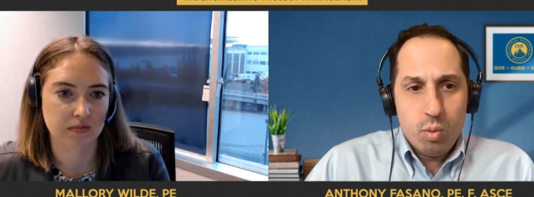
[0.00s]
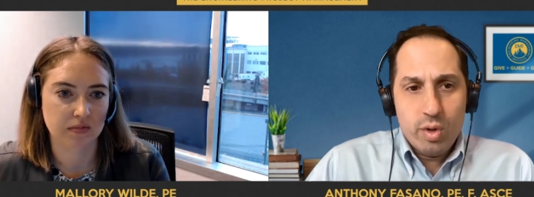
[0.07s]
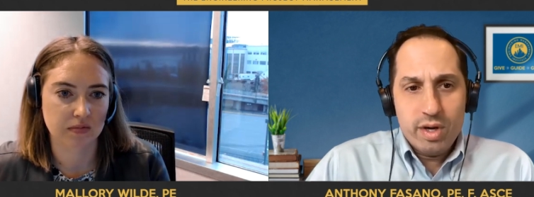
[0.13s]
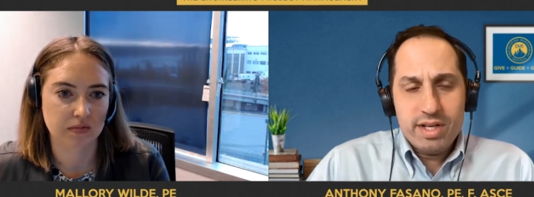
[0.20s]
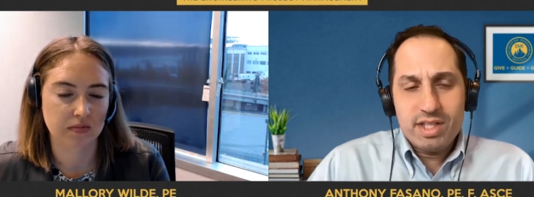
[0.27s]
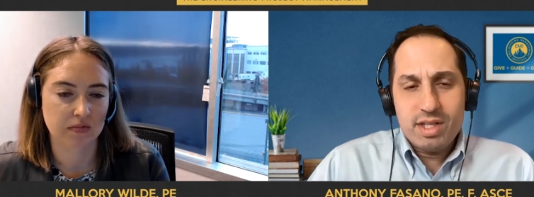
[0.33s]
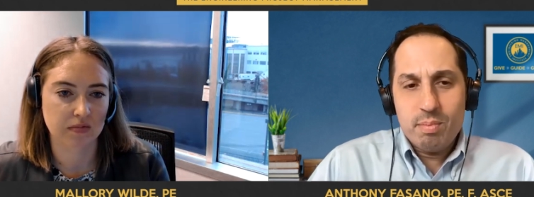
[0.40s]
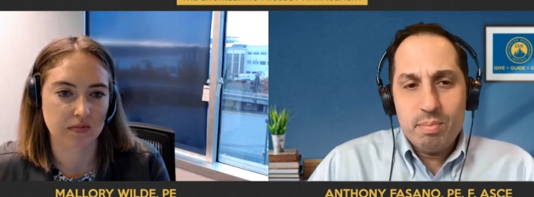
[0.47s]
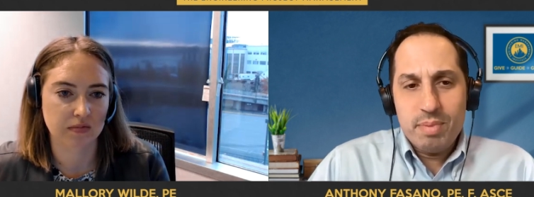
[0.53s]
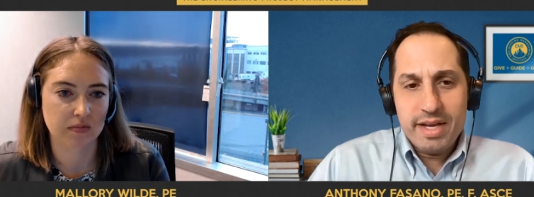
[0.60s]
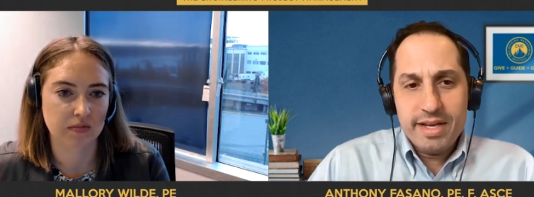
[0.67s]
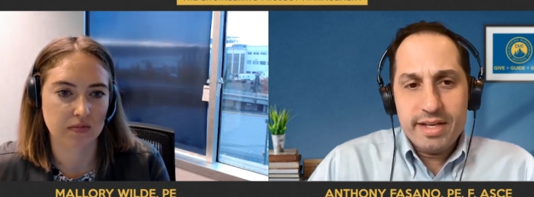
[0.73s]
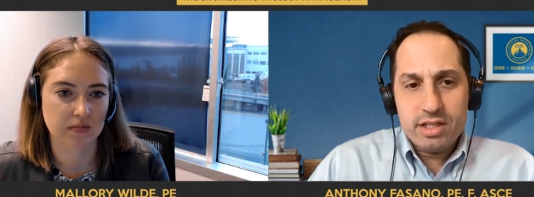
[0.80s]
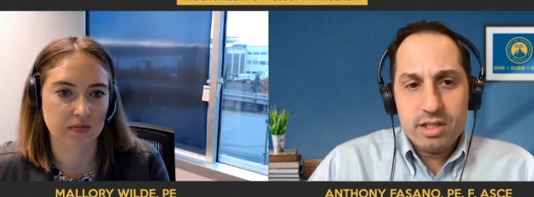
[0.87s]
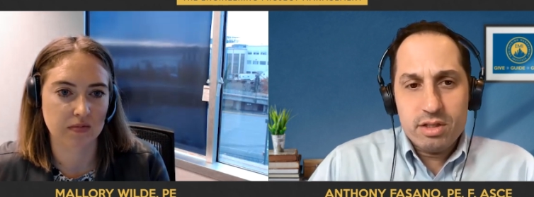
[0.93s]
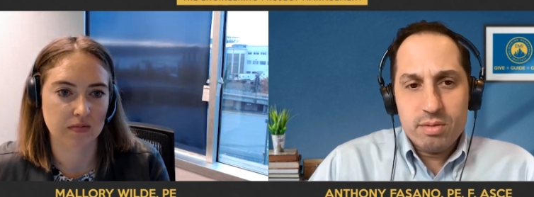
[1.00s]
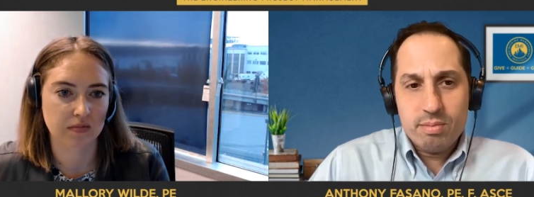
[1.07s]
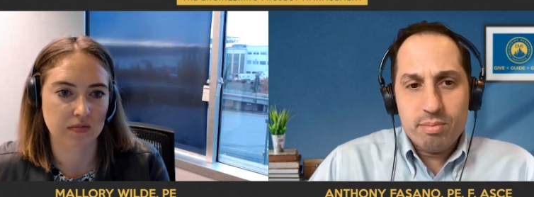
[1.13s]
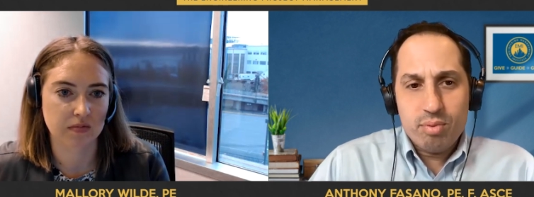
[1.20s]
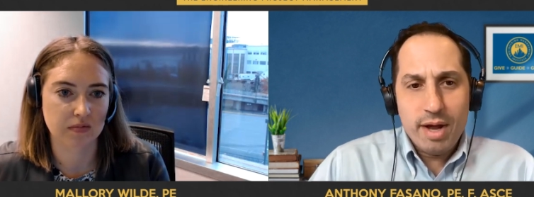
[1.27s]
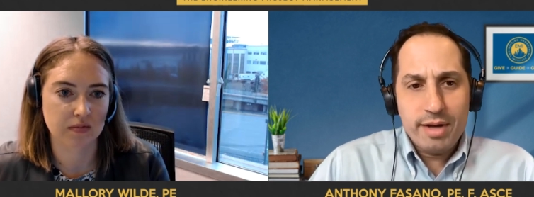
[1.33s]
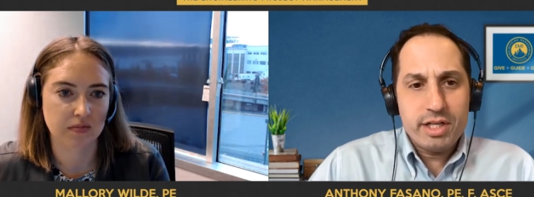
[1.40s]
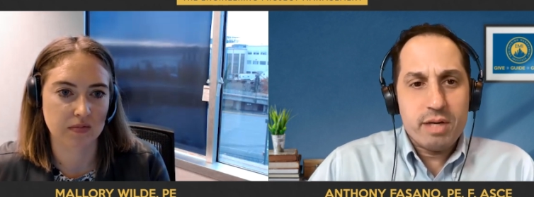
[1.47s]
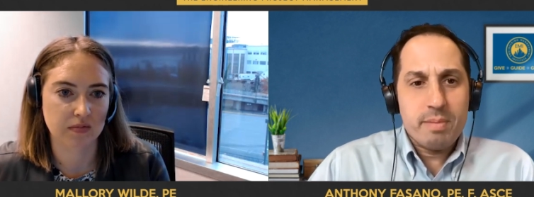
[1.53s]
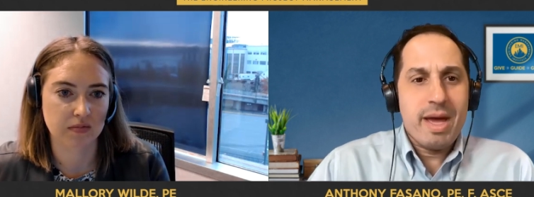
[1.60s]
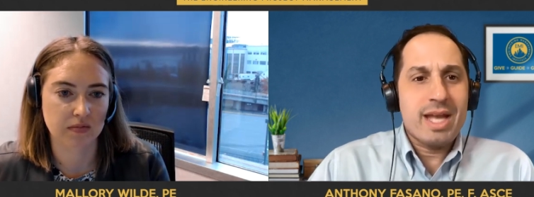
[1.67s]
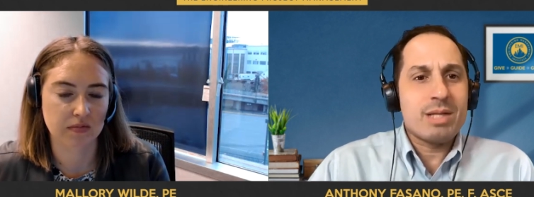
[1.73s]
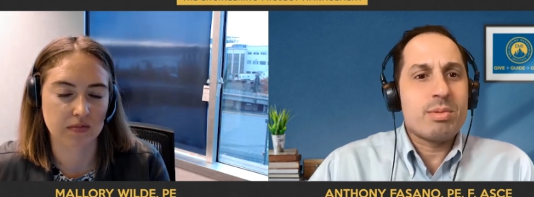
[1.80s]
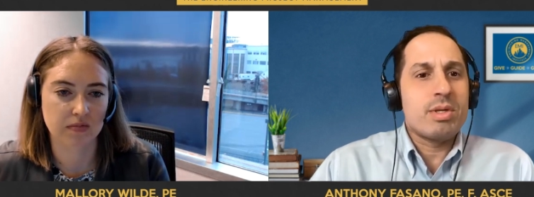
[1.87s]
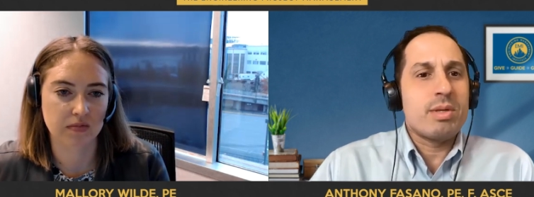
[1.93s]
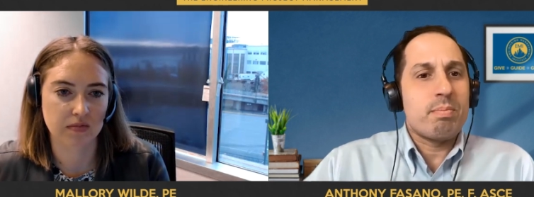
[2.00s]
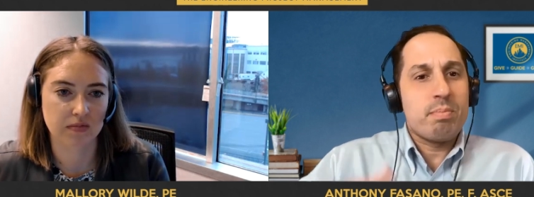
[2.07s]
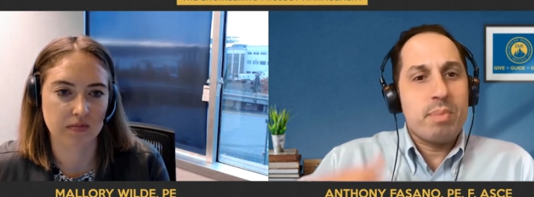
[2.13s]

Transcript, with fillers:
Speaker 1: What is the biggest project management